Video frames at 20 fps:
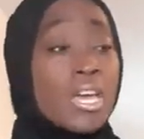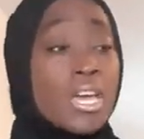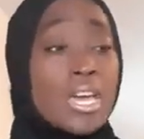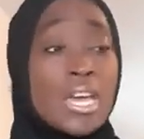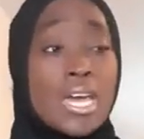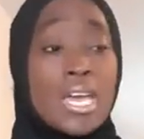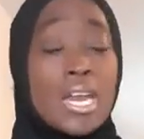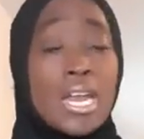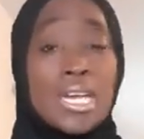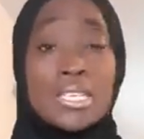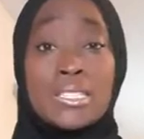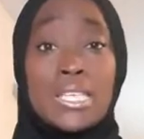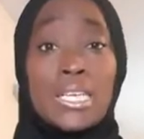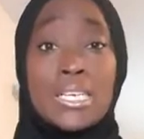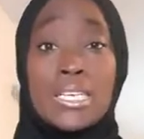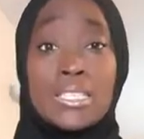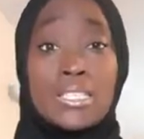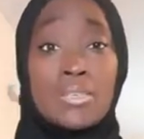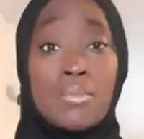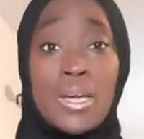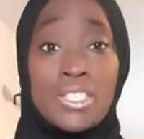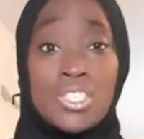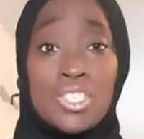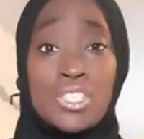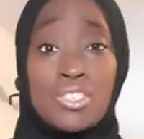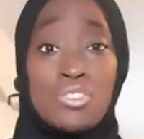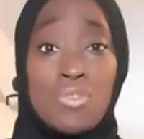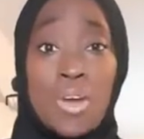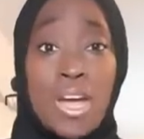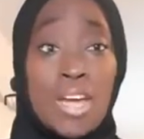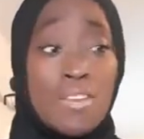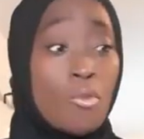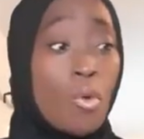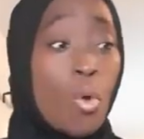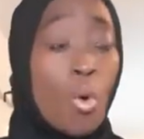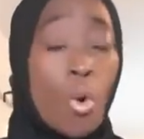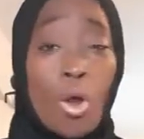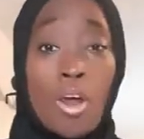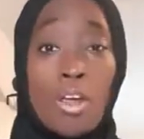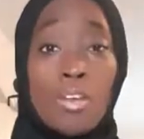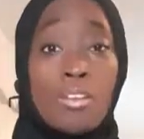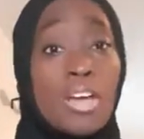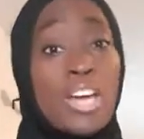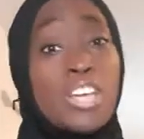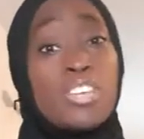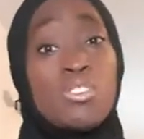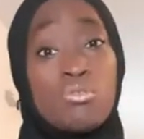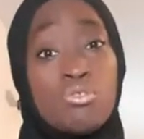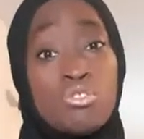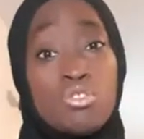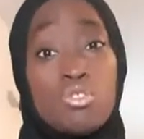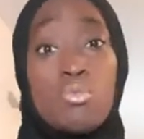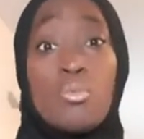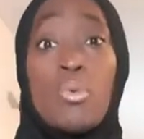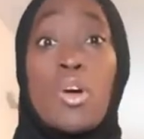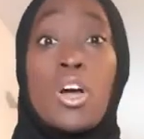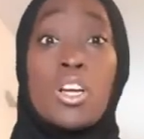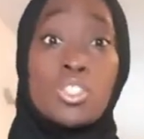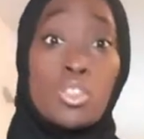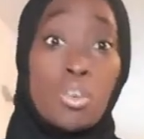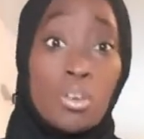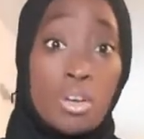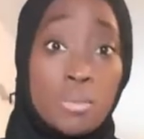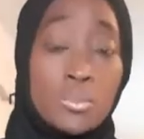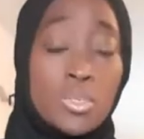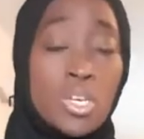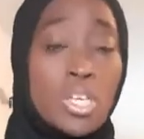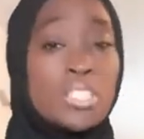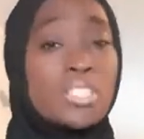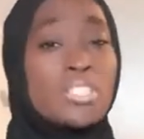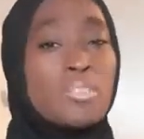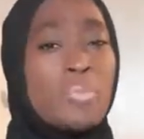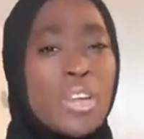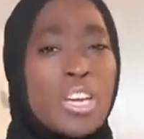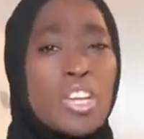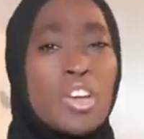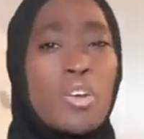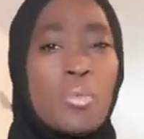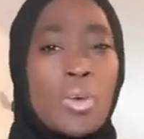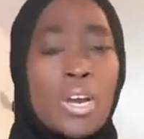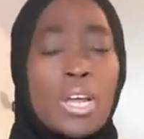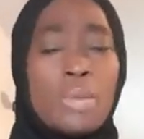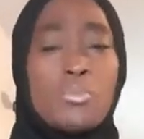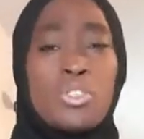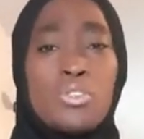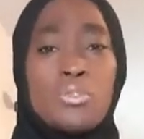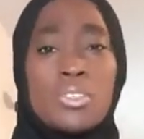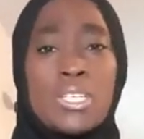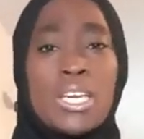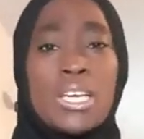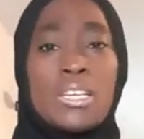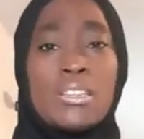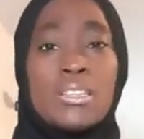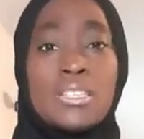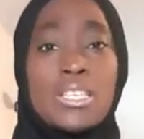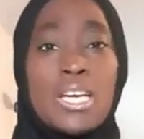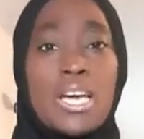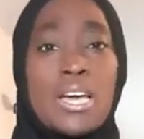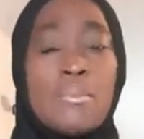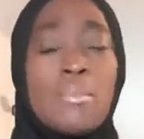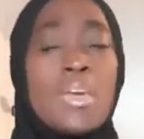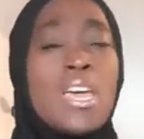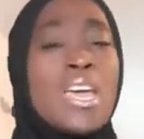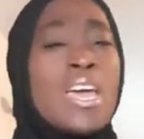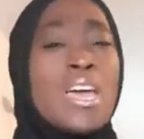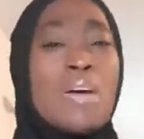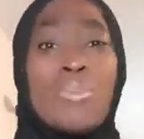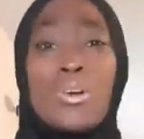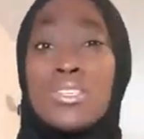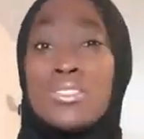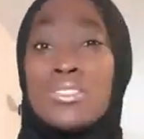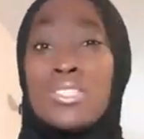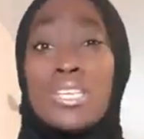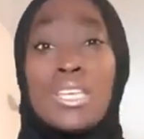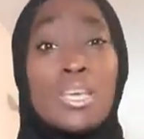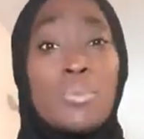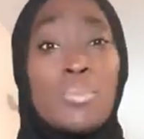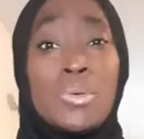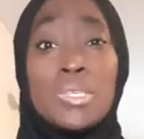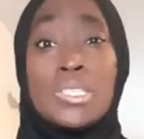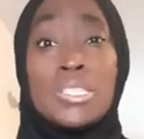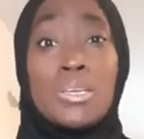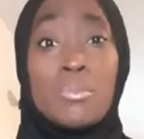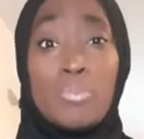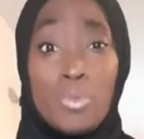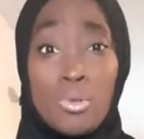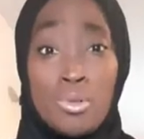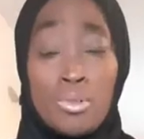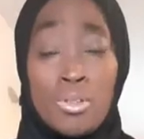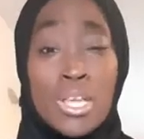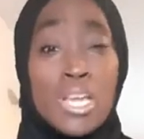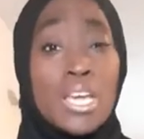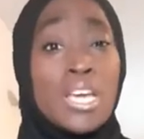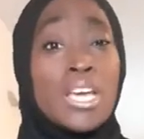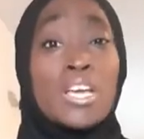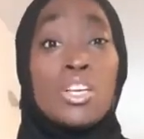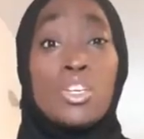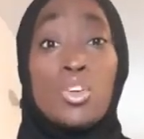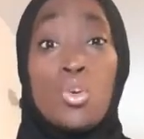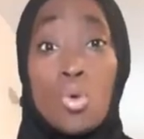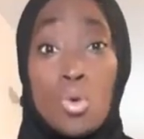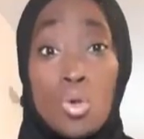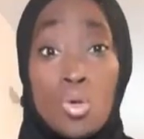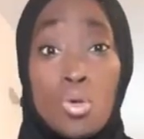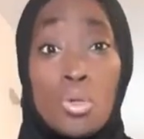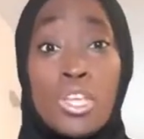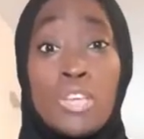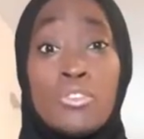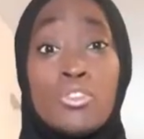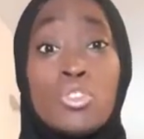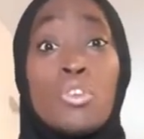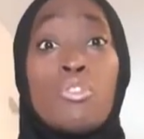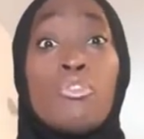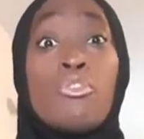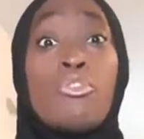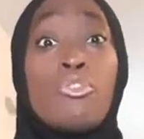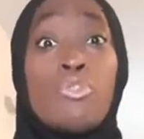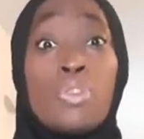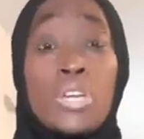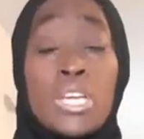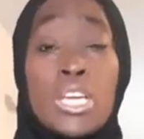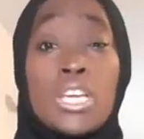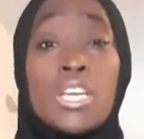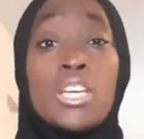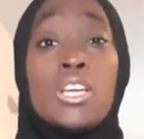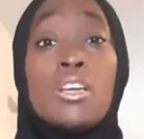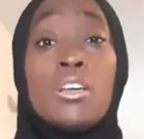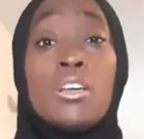and I send it to my G Drive, or I use Shoebox or HubDocs, depending on what I'm using at the time. But to keep it simple, Google gives you a free